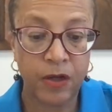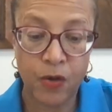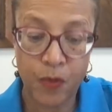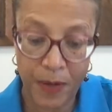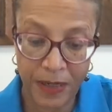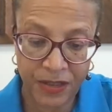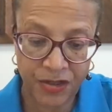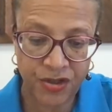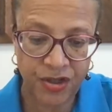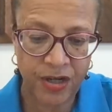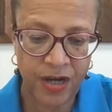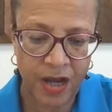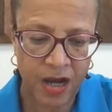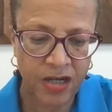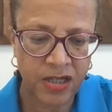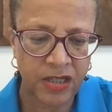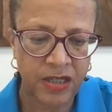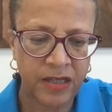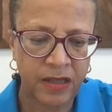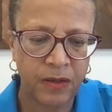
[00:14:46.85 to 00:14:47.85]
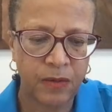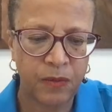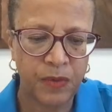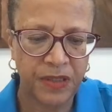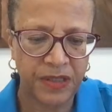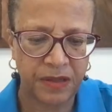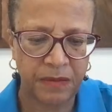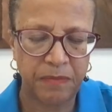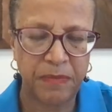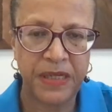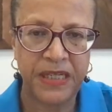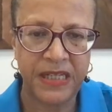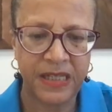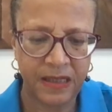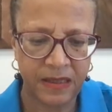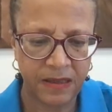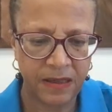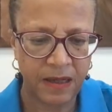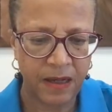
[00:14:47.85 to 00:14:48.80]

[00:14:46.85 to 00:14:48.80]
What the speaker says: question actually that was submitted,